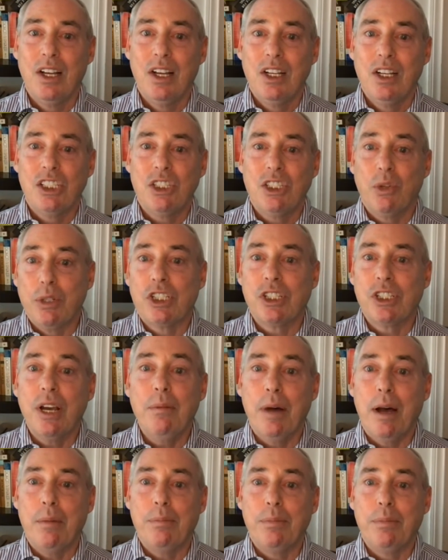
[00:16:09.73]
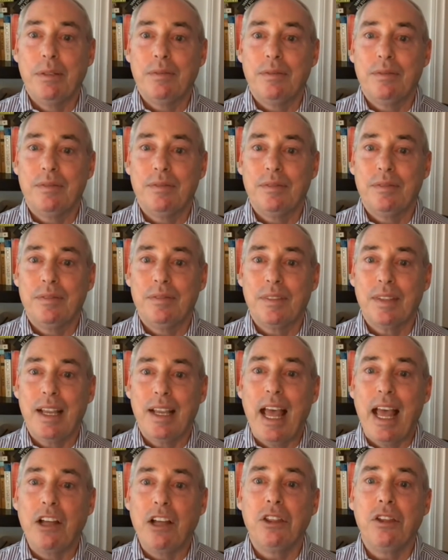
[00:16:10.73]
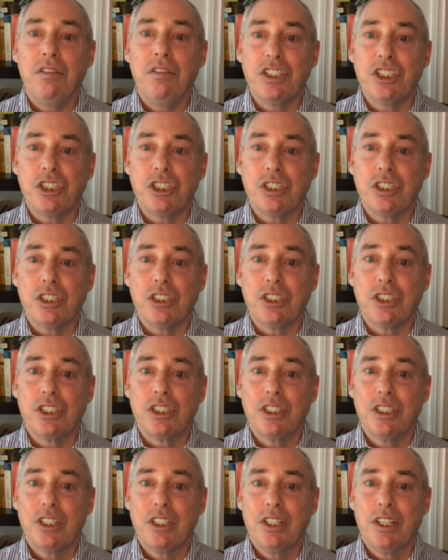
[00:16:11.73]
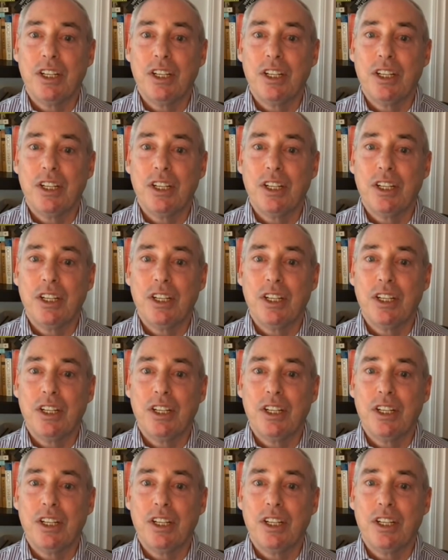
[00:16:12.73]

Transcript: So to sum up, health officials